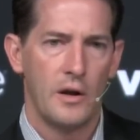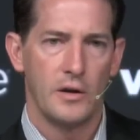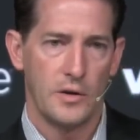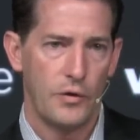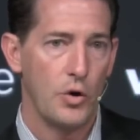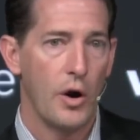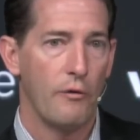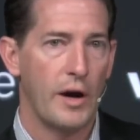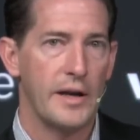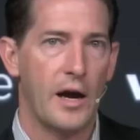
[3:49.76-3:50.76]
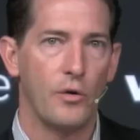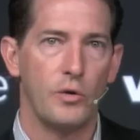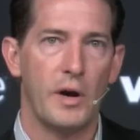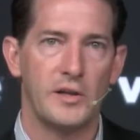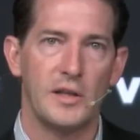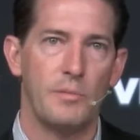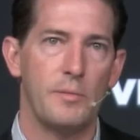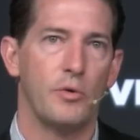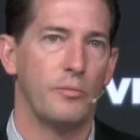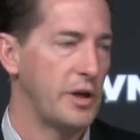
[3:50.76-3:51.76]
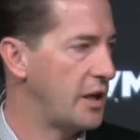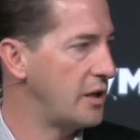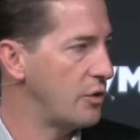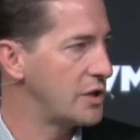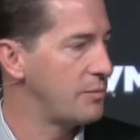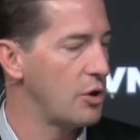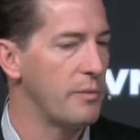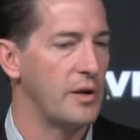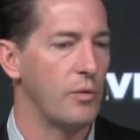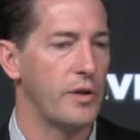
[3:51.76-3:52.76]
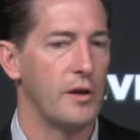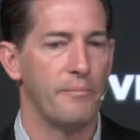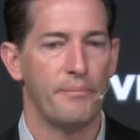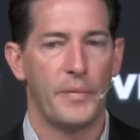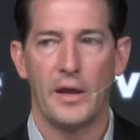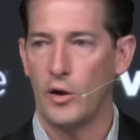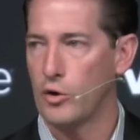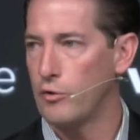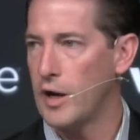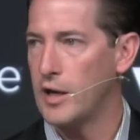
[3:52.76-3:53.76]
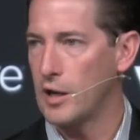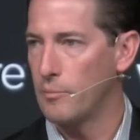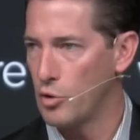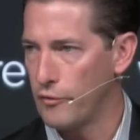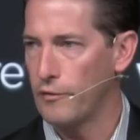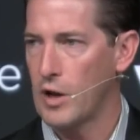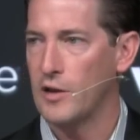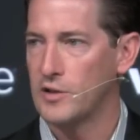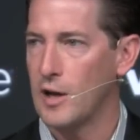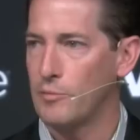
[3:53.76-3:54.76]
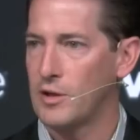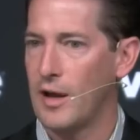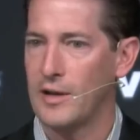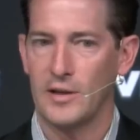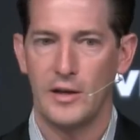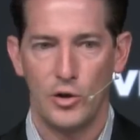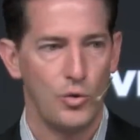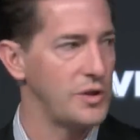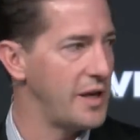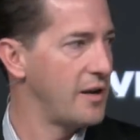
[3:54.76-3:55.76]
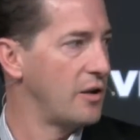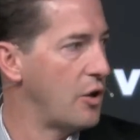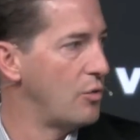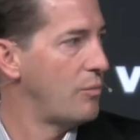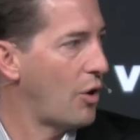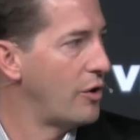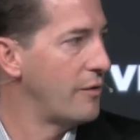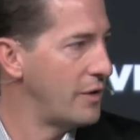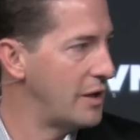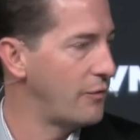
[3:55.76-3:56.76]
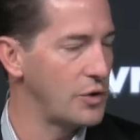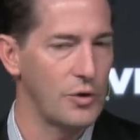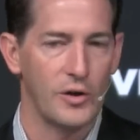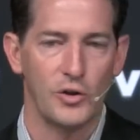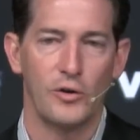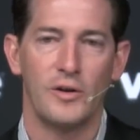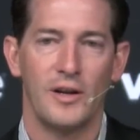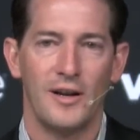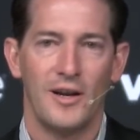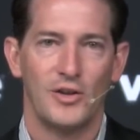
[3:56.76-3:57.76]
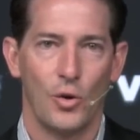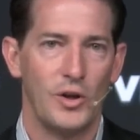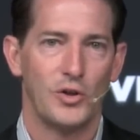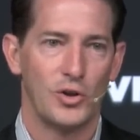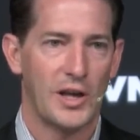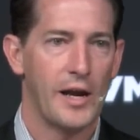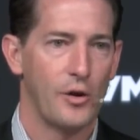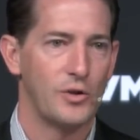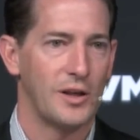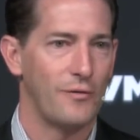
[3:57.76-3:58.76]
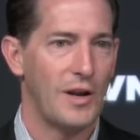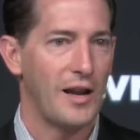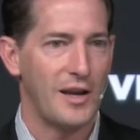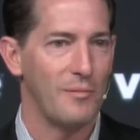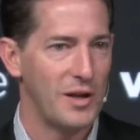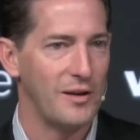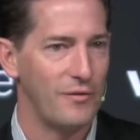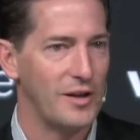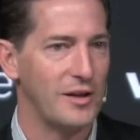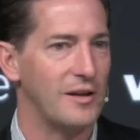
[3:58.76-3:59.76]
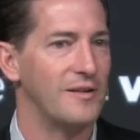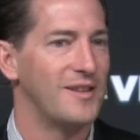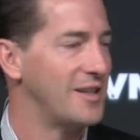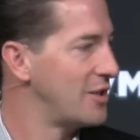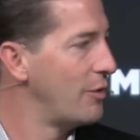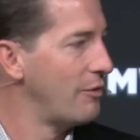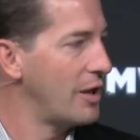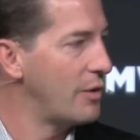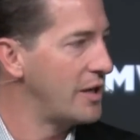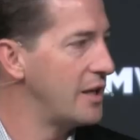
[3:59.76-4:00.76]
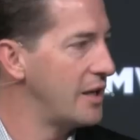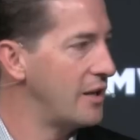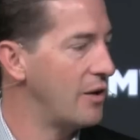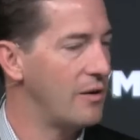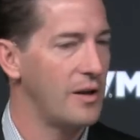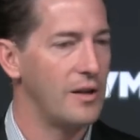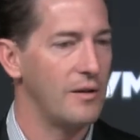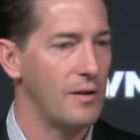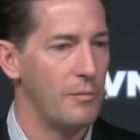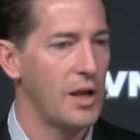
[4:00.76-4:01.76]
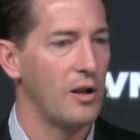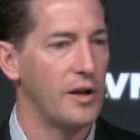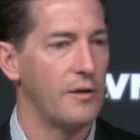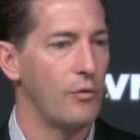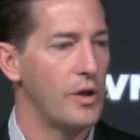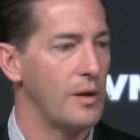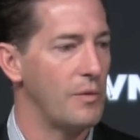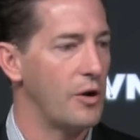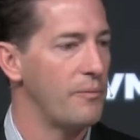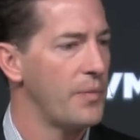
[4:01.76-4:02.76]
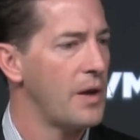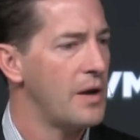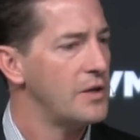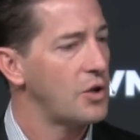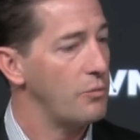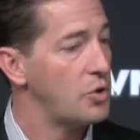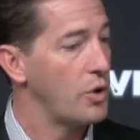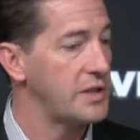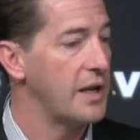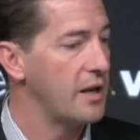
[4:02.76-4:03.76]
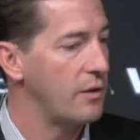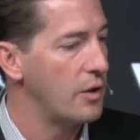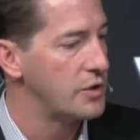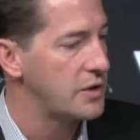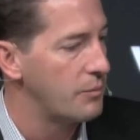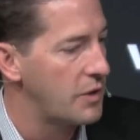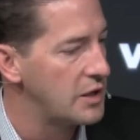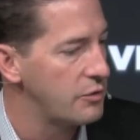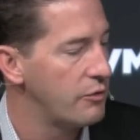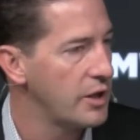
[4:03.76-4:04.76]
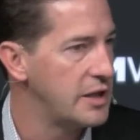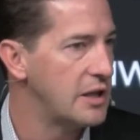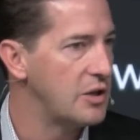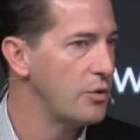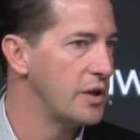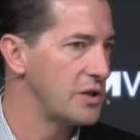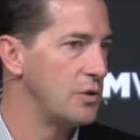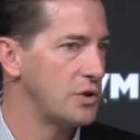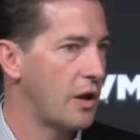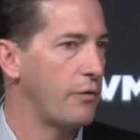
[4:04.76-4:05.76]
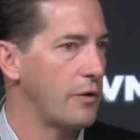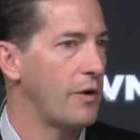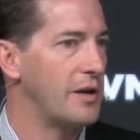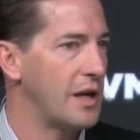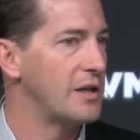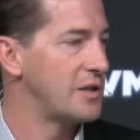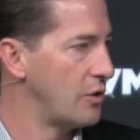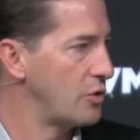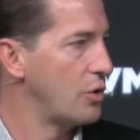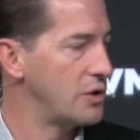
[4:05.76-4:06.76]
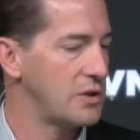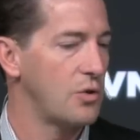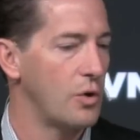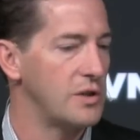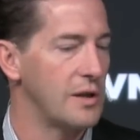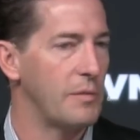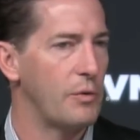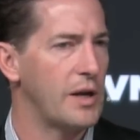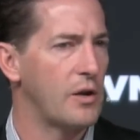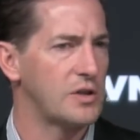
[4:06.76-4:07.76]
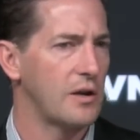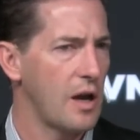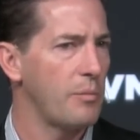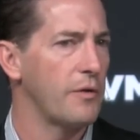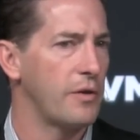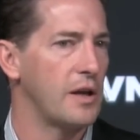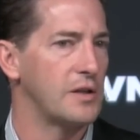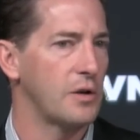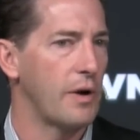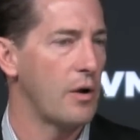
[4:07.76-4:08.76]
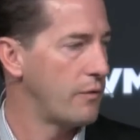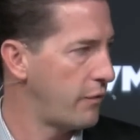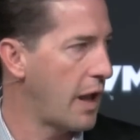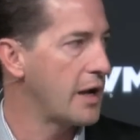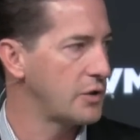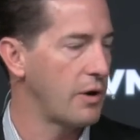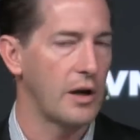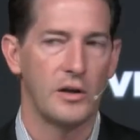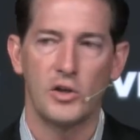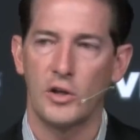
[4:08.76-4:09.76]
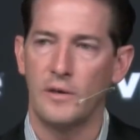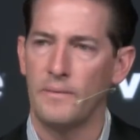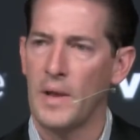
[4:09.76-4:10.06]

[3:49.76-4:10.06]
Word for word: is if you go out right now, you might see people beginning to experiment with them, and they're creating a proof of concept as a new standalone part of an infrastructure. So these are silos that have not yet been invented, and so we really want to in the in yeah. the middle and avoid them there. So towards that end, there's some things you really need to do in this new software-defined data center towards towards them, and we announced a couple of things around flash recognition